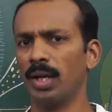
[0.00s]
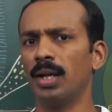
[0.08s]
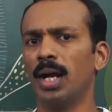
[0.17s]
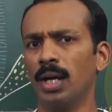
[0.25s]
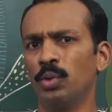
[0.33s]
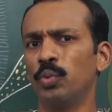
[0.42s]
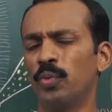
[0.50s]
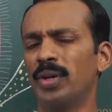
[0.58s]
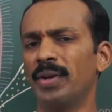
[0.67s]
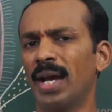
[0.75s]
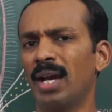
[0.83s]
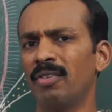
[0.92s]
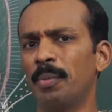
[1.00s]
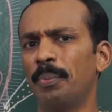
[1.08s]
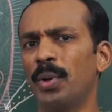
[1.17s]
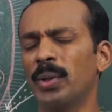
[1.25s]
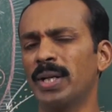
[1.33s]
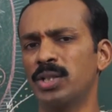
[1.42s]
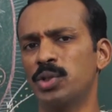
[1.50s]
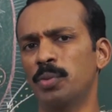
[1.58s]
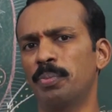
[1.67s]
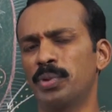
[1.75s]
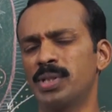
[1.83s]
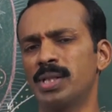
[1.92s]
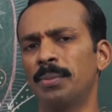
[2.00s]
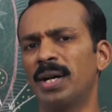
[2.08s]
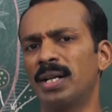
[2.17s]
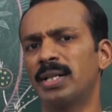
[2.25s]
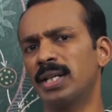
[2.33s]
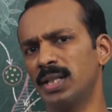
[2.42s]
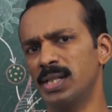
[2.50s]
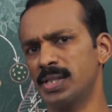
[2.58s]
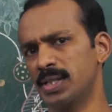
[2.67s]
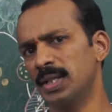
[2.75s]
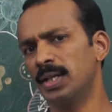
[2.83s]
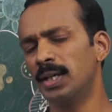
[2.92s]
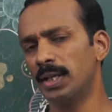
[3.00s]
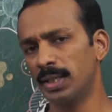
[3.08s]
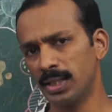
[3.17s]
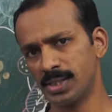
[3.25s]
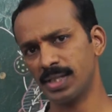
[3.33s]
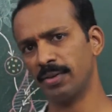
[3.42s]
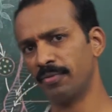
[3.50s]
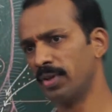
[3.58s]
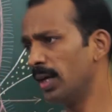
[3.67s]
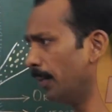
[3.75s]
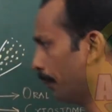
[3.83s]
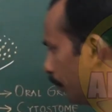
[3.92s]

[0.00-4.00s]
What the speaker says: How we have a pocket to put some articles, in the same way